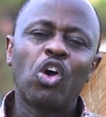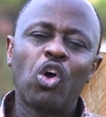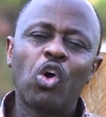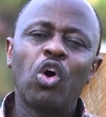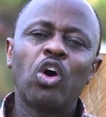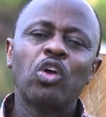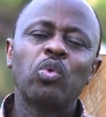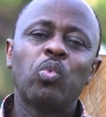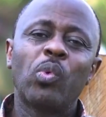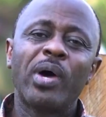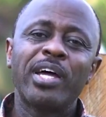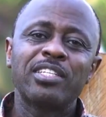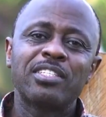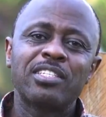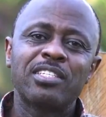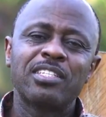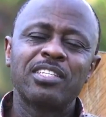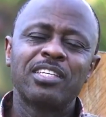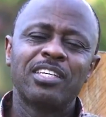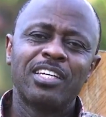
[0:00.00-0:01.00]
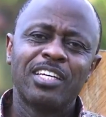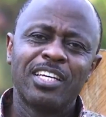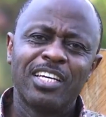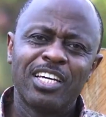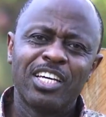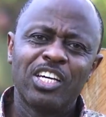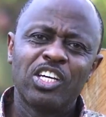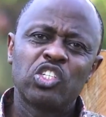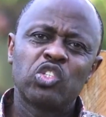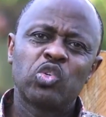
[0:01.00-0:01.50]
God wants
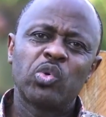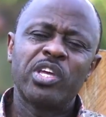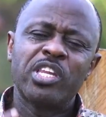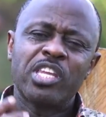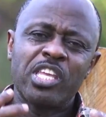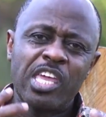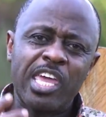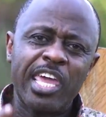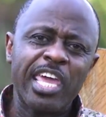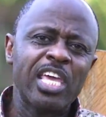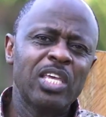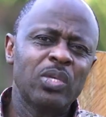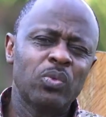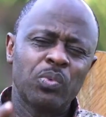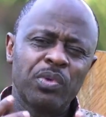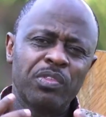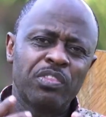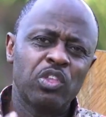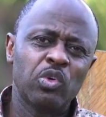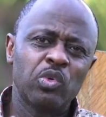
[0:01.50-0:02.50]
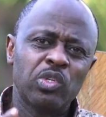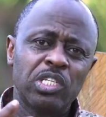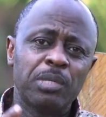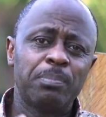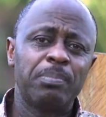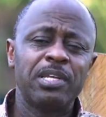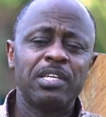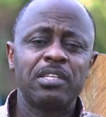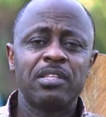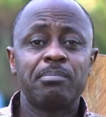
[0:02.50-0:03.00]
to engage with you deeply.